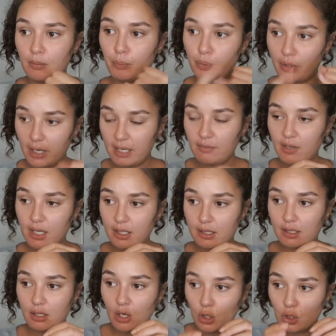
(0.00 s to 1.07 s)

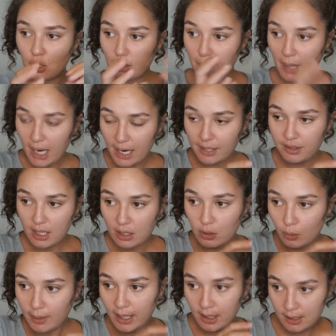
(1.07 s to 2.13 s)
previous to the path that
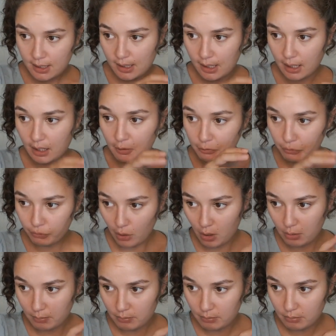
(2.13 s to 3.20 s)
you're exiting
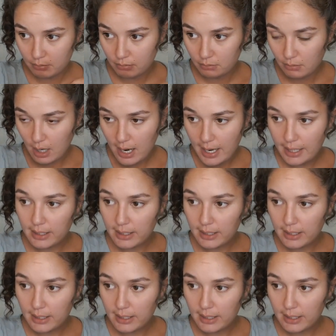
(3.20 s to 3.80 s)
from, right?